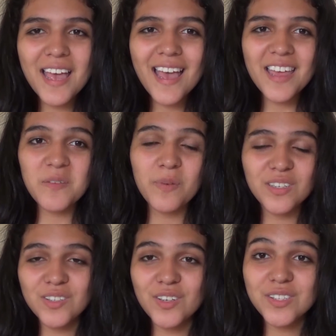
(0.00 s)
If the
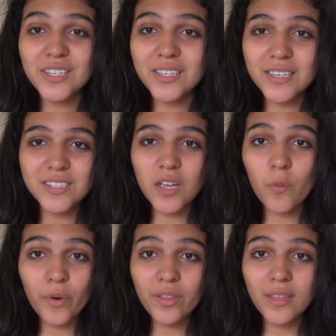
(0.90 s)
person doesn't, it's
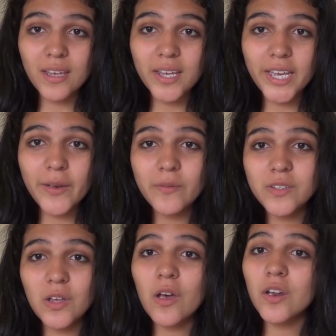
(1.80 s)
not worth it,
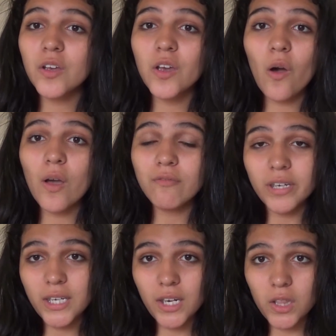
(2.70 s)
you're gonna go and
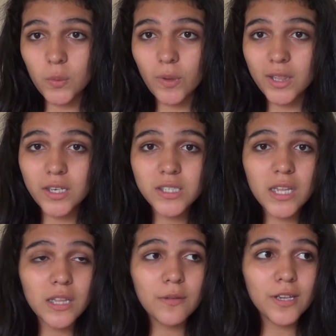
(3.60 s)
find another one. There's
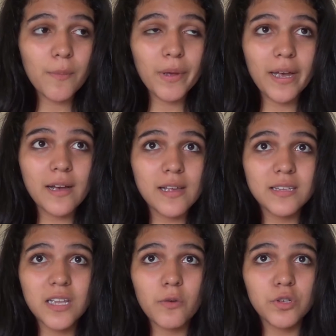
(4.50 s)
like this type of
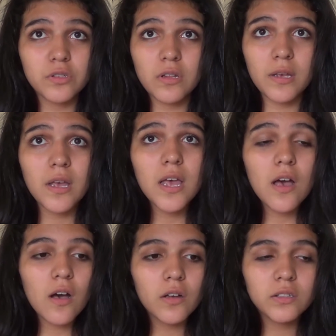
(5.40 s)
guys that would just like,
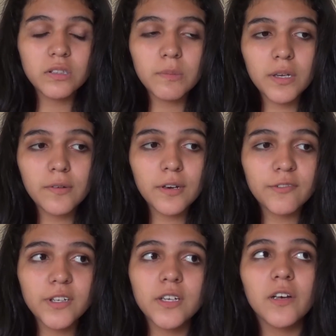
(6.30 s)
oh, do you want to be a
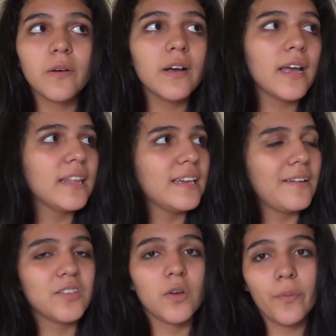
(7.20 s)
girlfriend? No? Okay, then
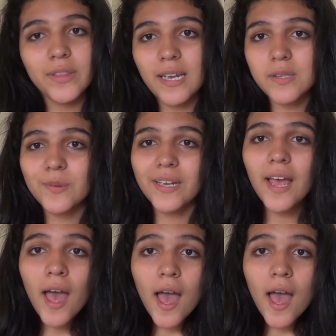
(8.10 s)
I'll just go with the next one.